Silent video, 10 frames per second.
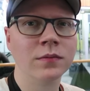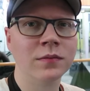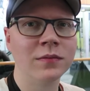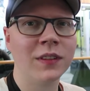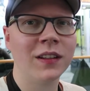
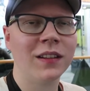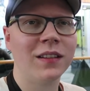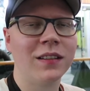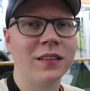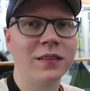
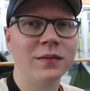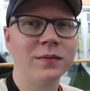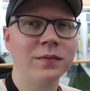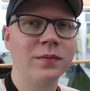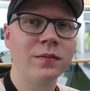
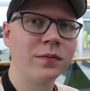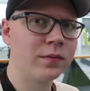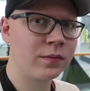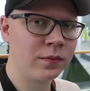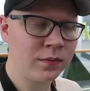
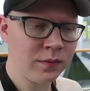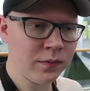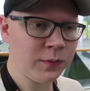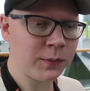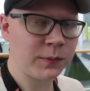
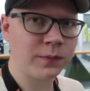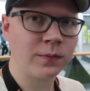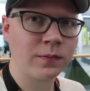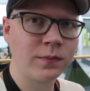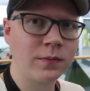
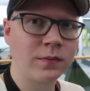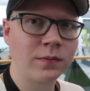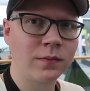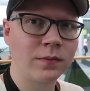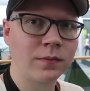
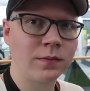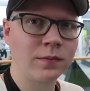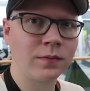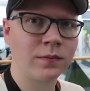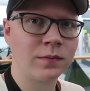
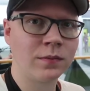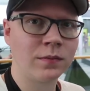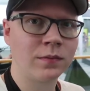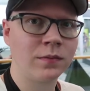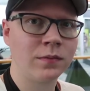
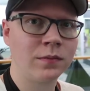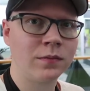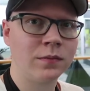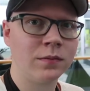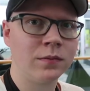
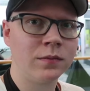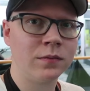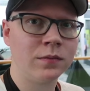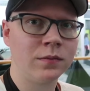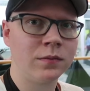(not speaking)